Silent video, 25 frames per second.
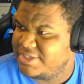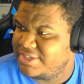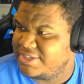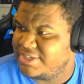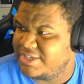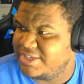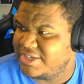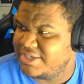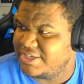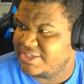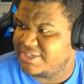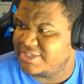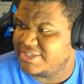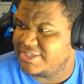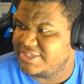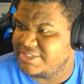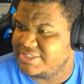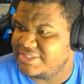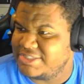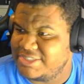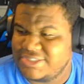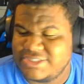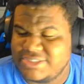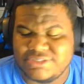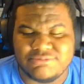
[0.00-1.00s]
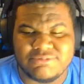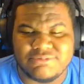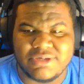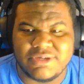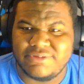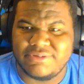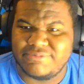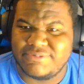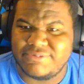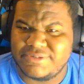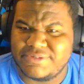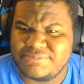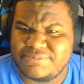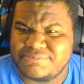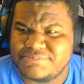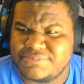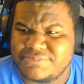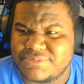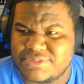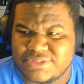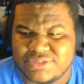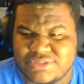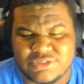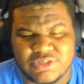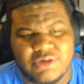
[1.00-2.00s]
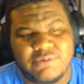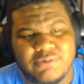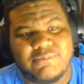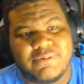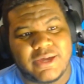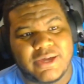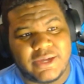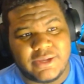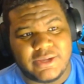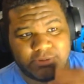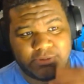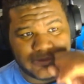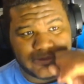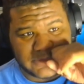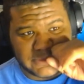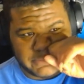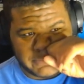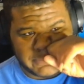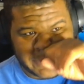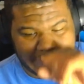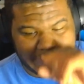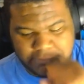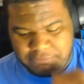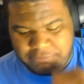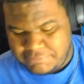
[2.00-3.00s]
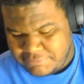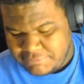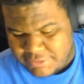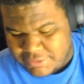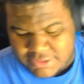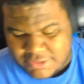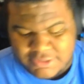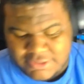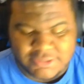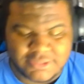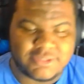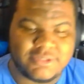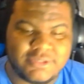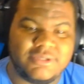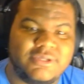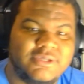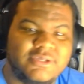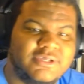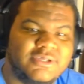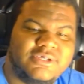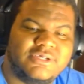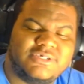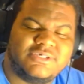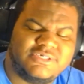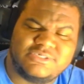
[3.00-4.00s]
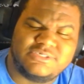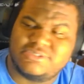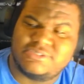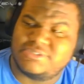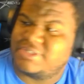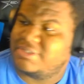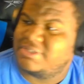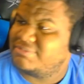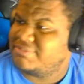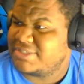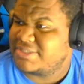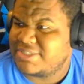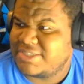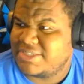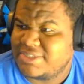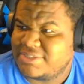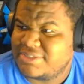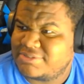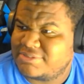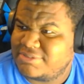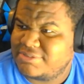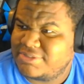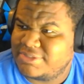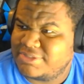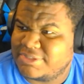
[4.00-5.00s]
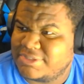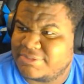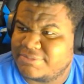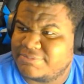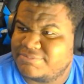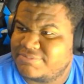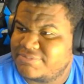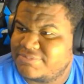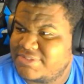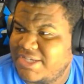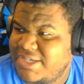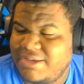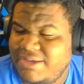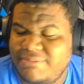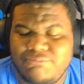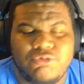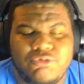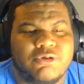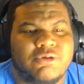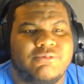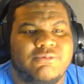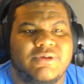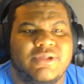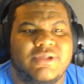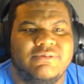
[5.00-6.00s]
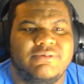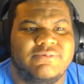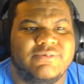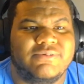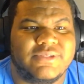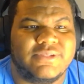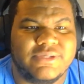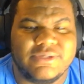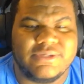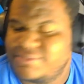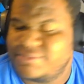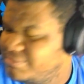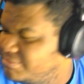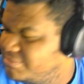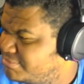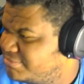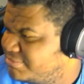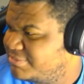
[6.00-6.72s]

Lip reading: Now that he's irrelevant. Nobody knows about him. Stuff like that. So, yeah. So, I'm more relevant than him.